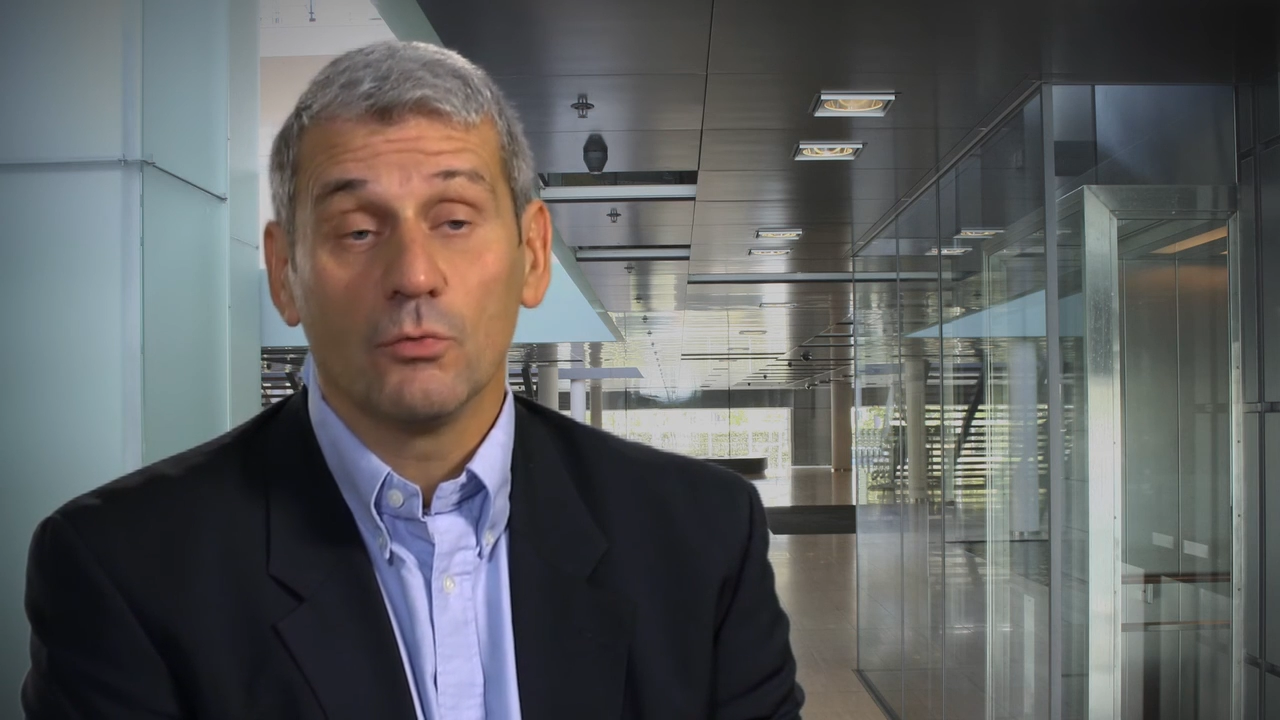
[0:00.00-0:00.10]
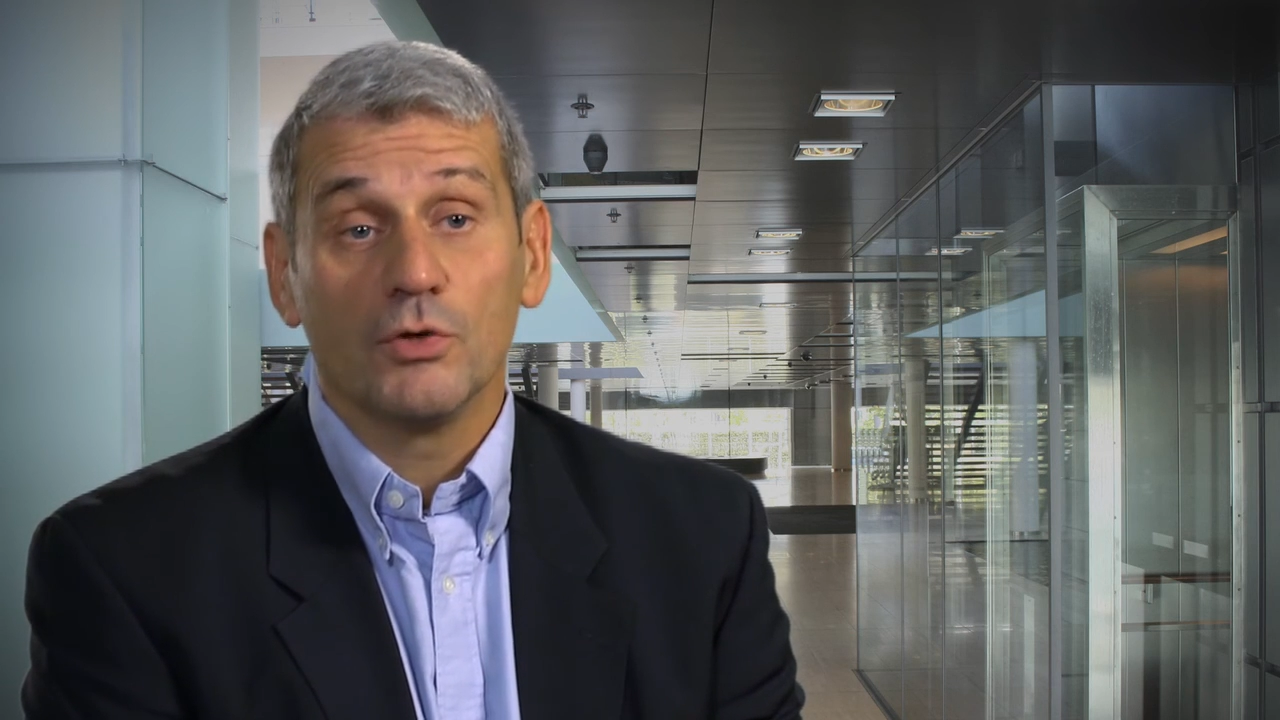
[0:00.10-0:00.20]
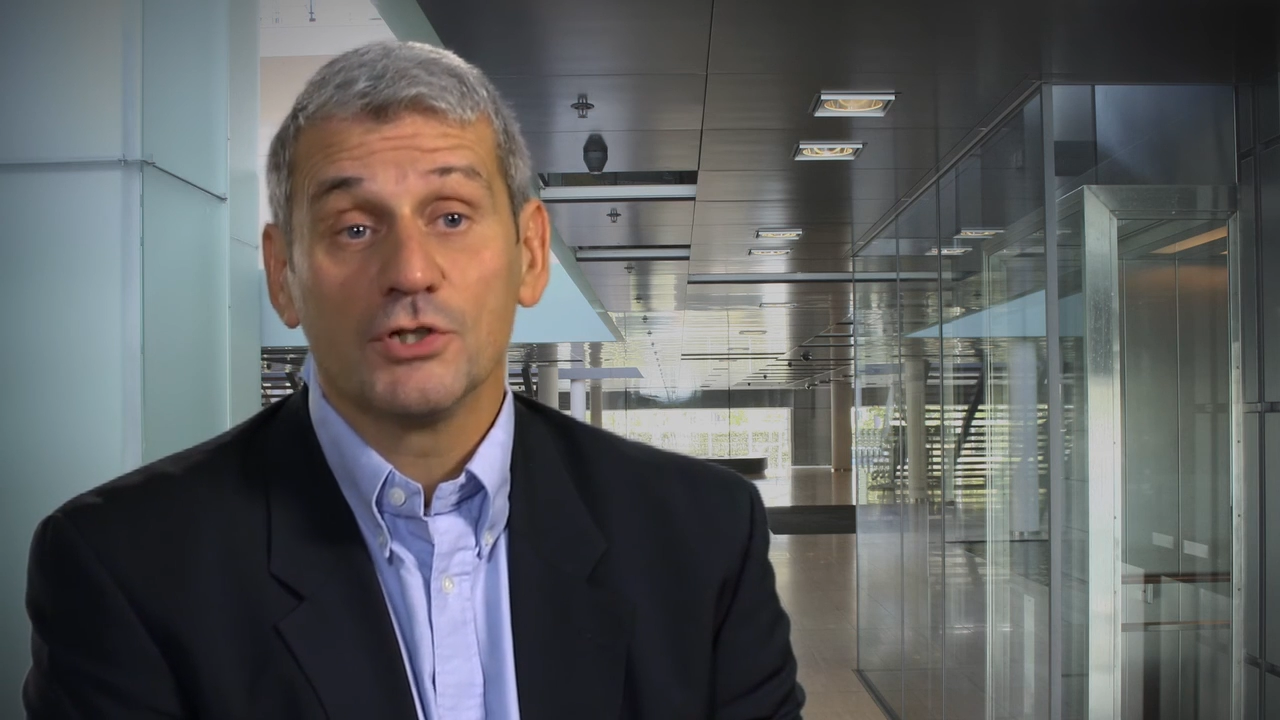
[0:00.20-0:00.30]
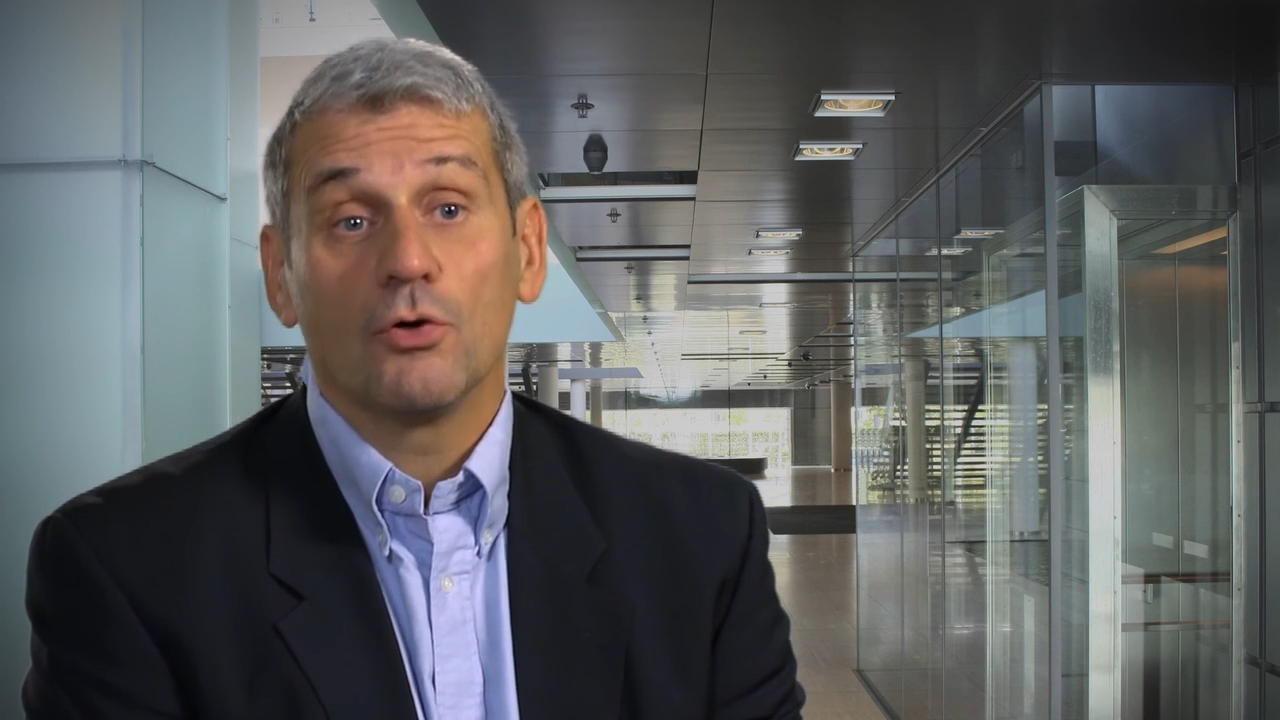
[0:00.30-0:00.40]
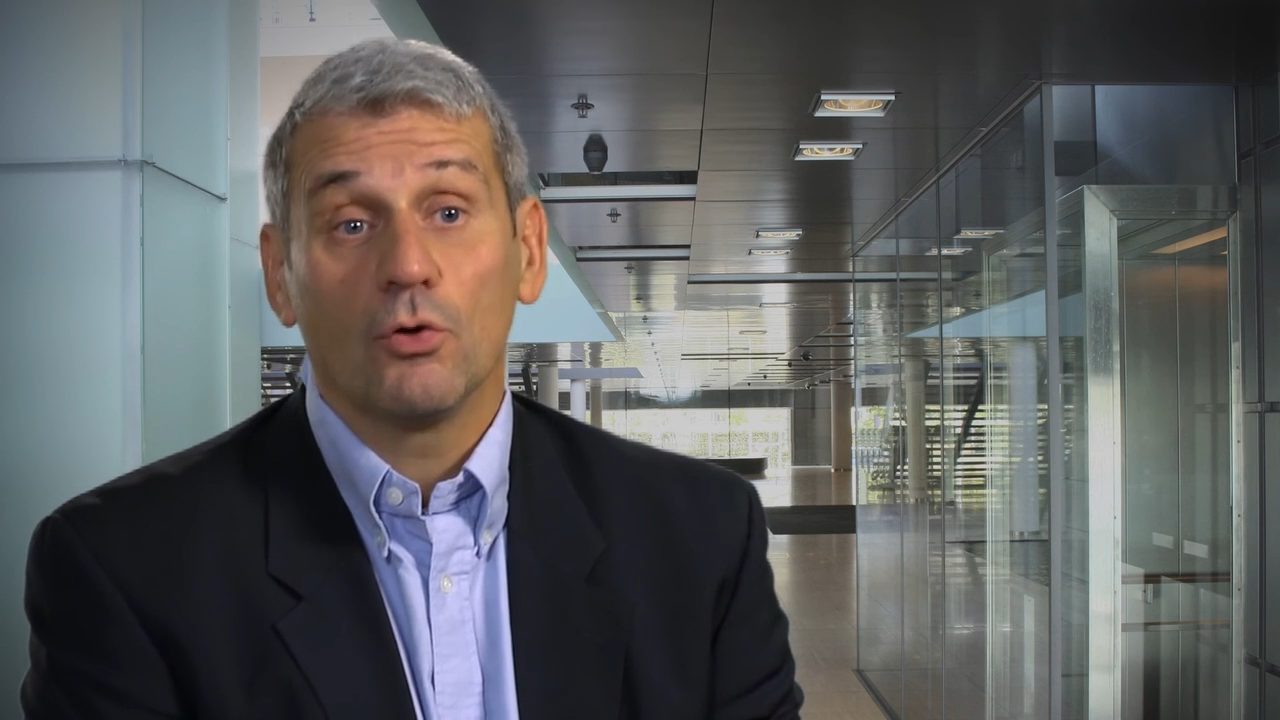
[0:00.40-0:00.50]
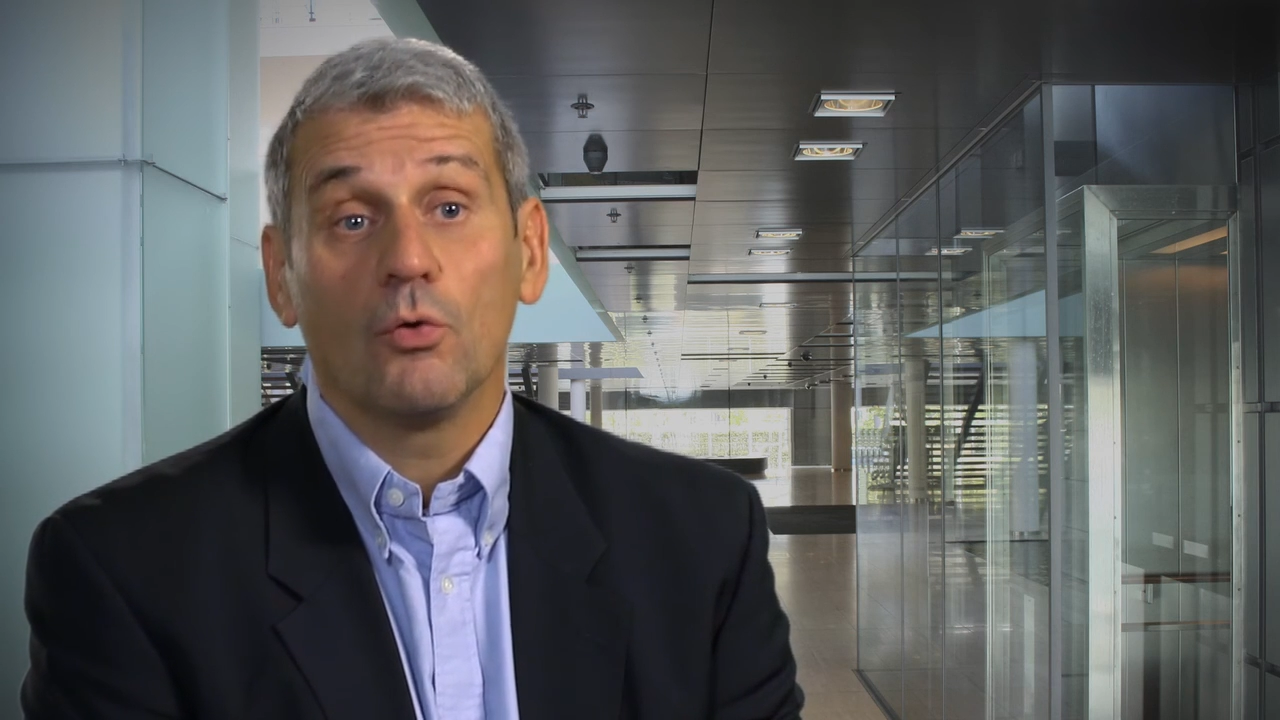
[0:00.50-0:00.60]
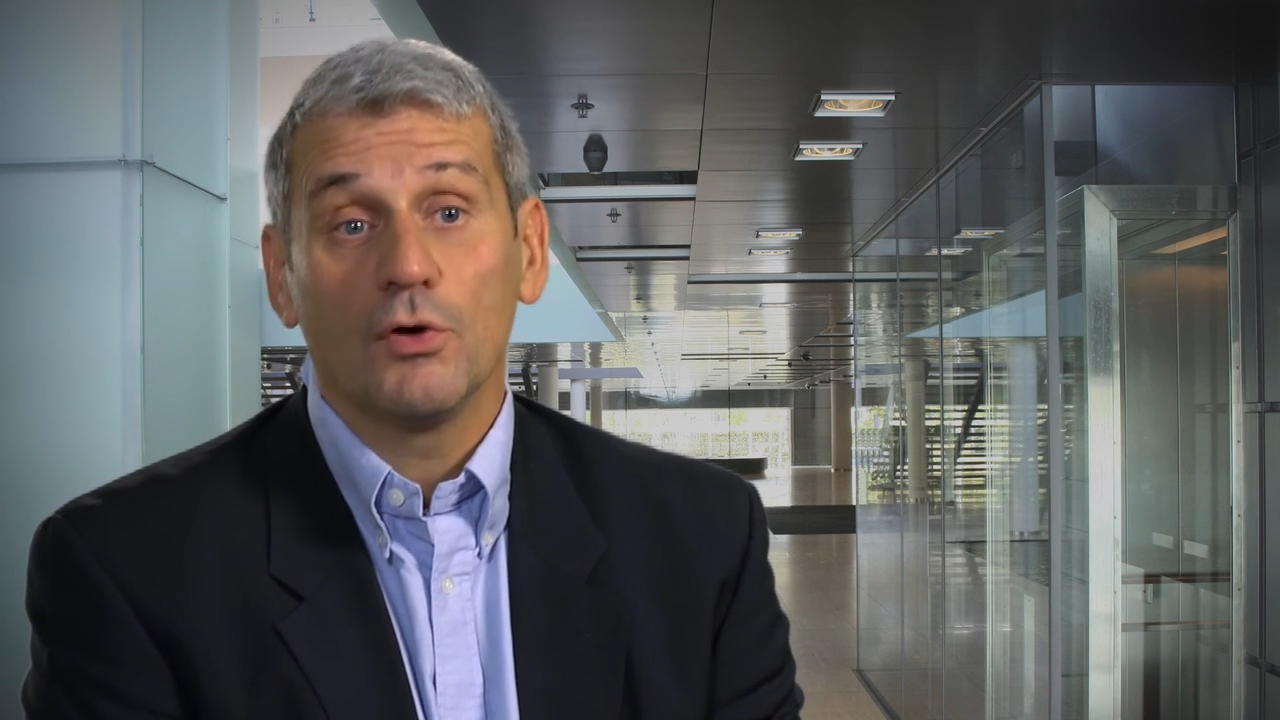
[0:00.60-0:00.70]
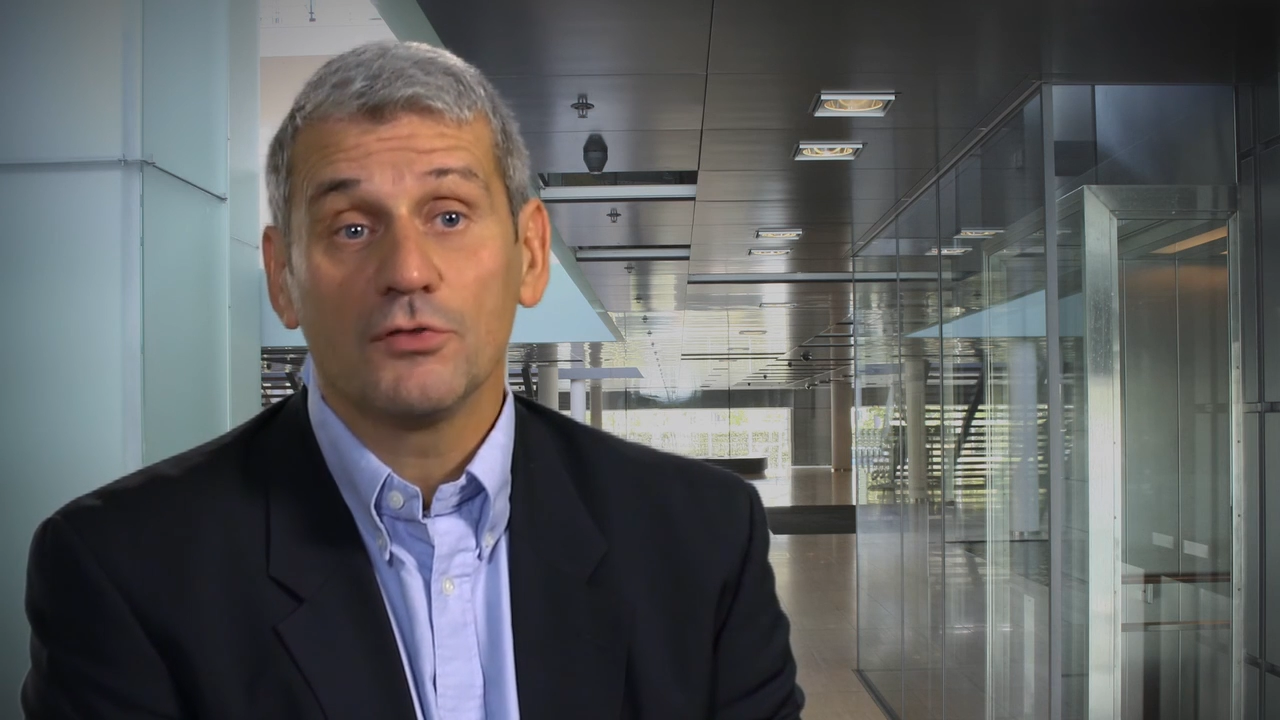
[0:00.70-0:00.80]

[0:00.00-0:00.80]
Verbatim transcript: which allow